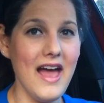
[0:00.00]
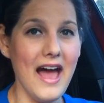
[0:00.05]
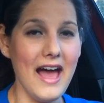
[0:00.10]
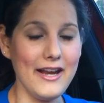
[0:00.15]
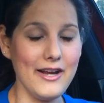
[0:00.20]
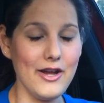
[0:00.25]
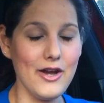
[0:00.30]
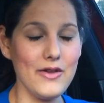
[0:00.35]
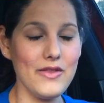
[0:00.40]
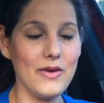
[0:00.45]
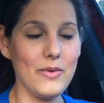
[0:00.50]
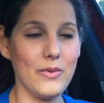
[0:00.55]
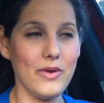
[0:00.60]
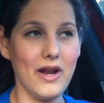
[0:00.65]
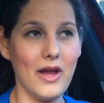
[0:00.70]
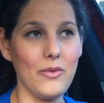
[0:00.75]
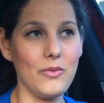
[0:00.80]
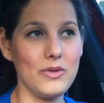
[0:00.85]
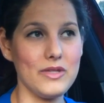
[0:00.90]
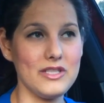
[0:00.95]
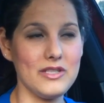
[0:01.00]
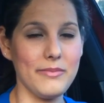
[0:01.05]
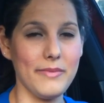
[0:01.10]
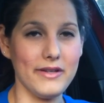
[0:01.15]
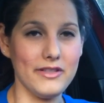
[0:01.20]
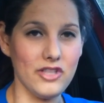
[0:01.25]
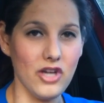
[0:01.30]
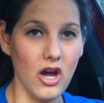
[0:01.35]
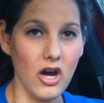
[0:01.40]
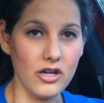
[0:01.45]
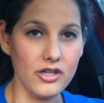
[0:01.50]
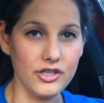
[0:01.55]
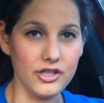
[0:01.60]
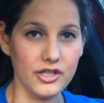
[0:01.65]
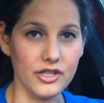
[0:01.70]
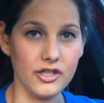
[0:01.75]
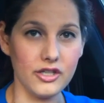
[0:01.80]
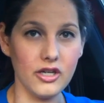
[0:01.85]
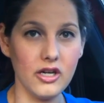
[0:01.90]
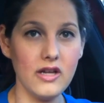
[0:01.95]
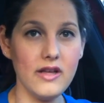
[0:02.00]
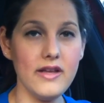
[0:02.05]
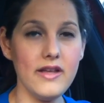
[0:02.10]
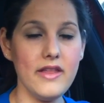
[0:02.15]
I know that when I went to my doctor,